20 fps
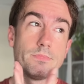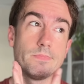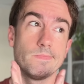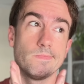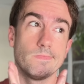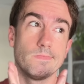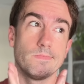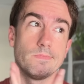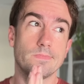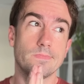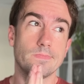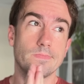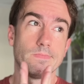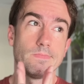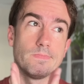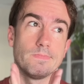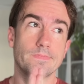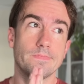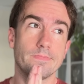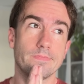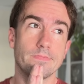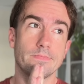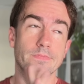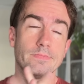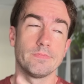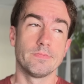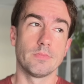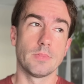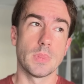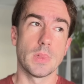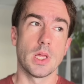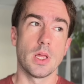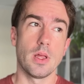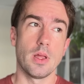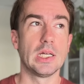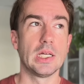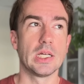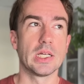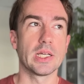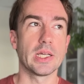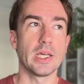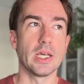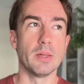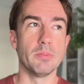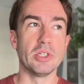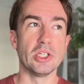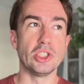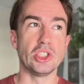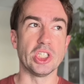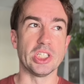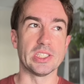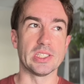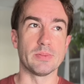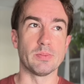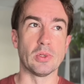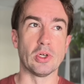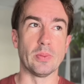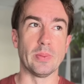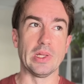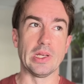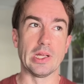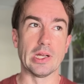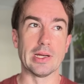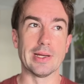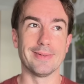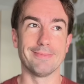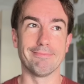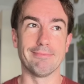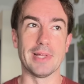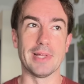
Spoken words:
Let's have a little come to Jesus moment here.